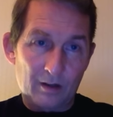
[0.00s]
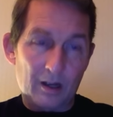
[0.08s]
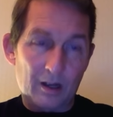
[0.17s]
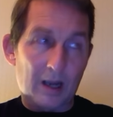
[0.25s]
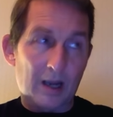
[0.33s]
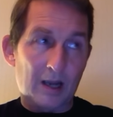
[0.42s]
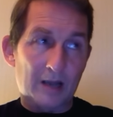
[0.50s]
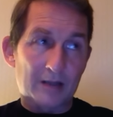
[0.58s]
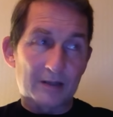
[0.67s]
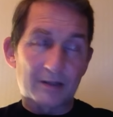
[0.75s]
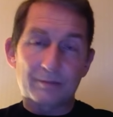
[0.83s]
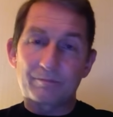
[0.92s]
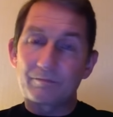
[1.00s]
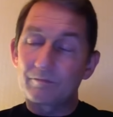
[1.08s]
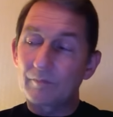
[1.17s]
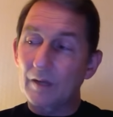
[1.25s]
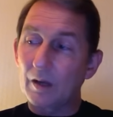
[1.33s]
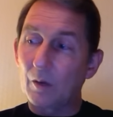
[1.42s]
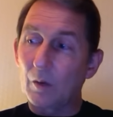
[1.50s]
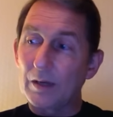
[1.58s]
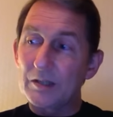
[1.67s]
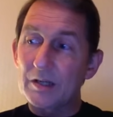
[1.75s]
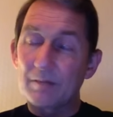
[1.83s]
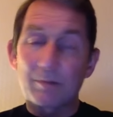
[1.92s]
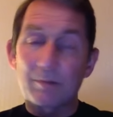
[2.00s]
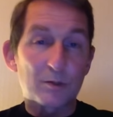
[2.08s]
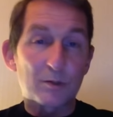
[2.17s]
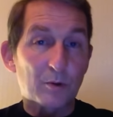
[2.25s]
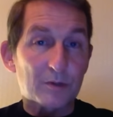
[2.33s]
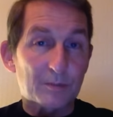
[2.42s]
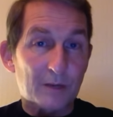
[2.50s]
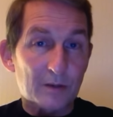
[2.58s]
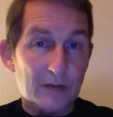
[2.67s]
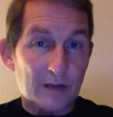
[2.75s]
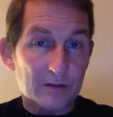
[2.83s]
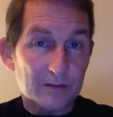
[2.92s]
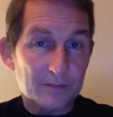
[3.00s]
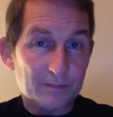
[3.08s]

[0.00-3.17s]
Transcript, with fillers: and awaiting post mortem, no doubt.